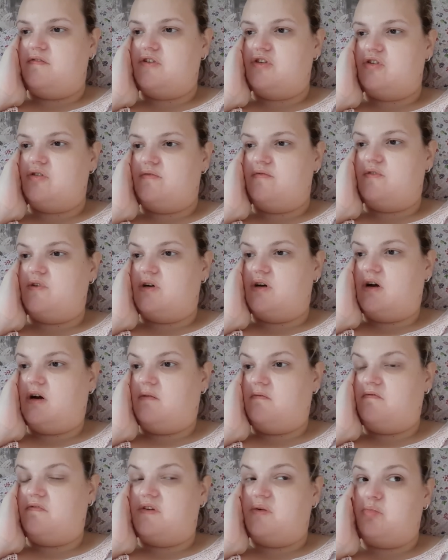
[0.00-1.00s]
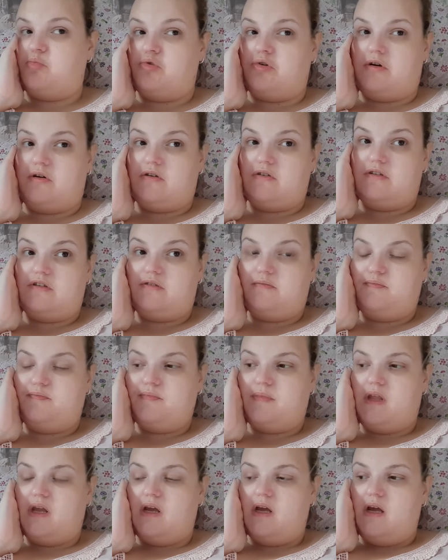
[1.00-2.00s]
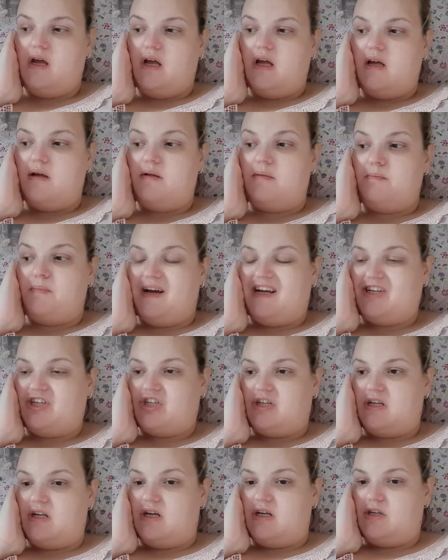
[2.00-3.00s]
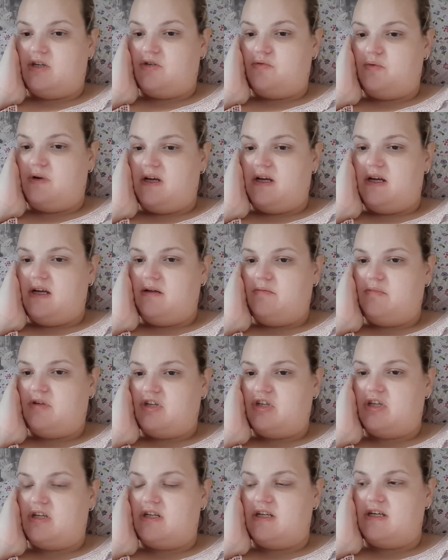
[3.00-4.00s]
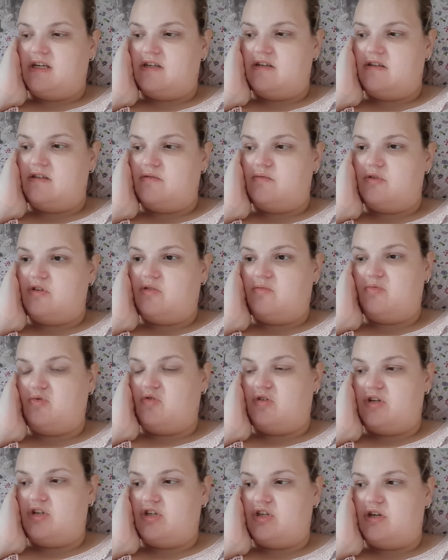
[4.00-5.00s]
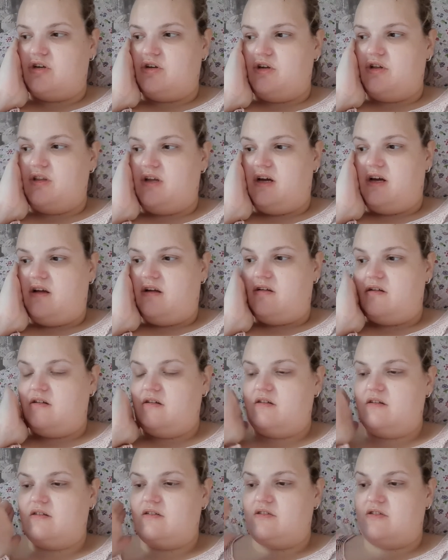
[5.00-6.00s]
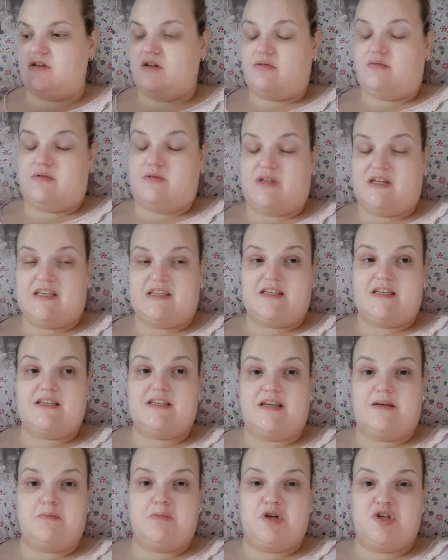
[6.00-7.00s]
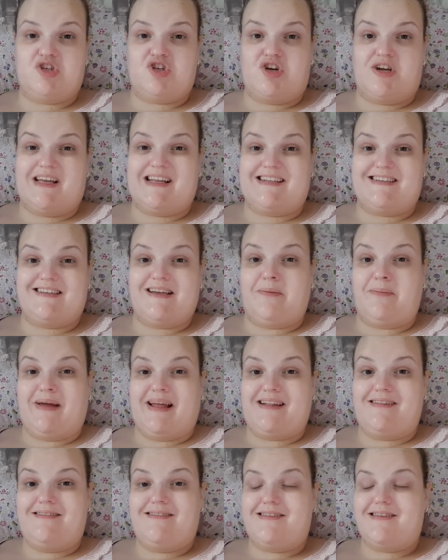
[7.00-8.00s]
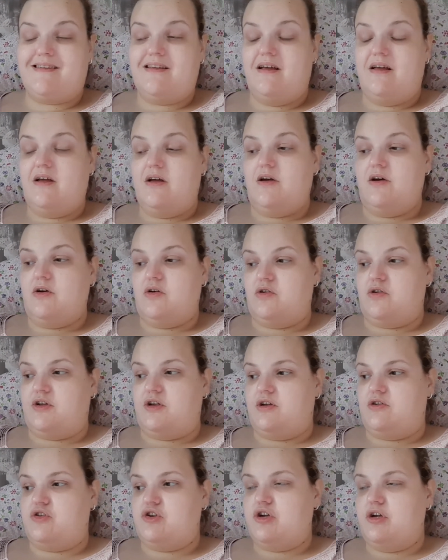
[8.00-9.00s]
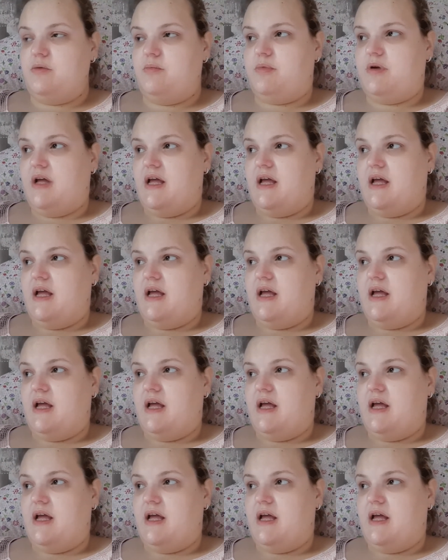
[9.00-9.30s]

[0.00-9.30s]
soft and comfy bras, matching underwear, matching knickers, which I'm not going to show you that because no one needs to see my gigantic pants on YouTube.